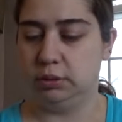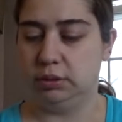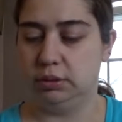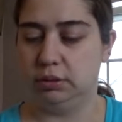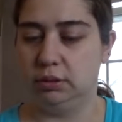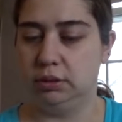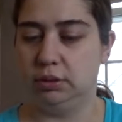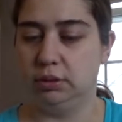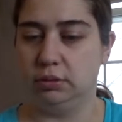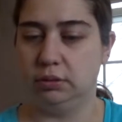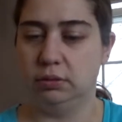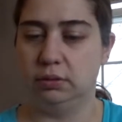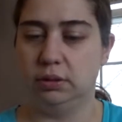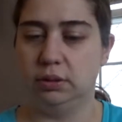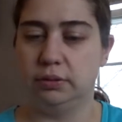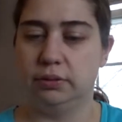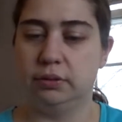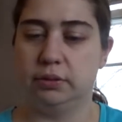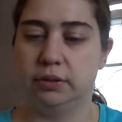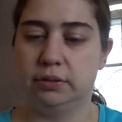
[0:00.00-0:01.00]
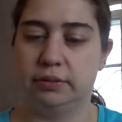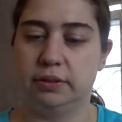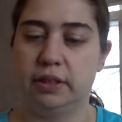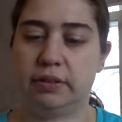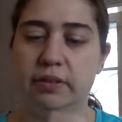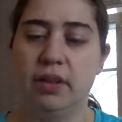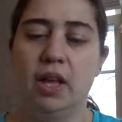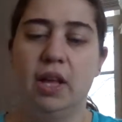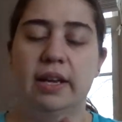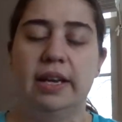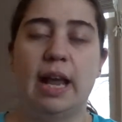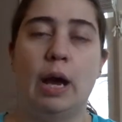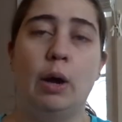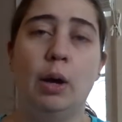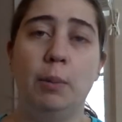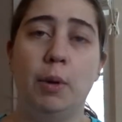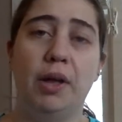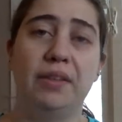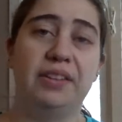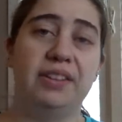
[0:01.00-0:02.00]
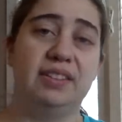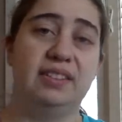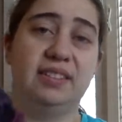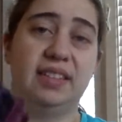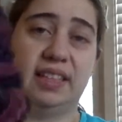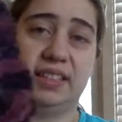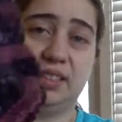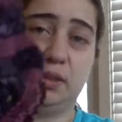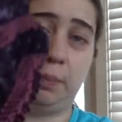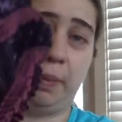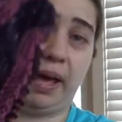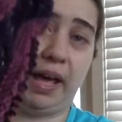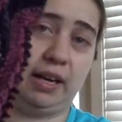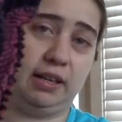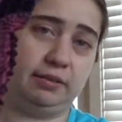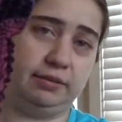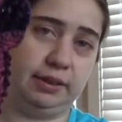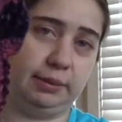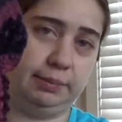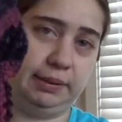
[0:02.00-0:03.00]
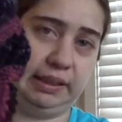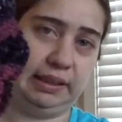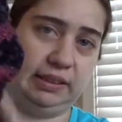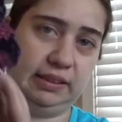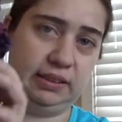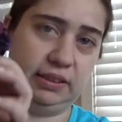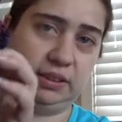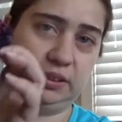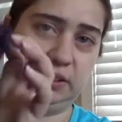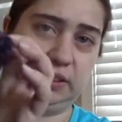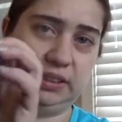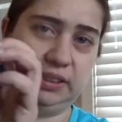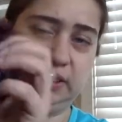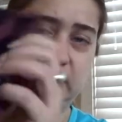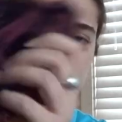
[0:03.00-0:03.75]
1, 2, 3, 4, 5. Now I'm on the 6th pattern repeat. So you can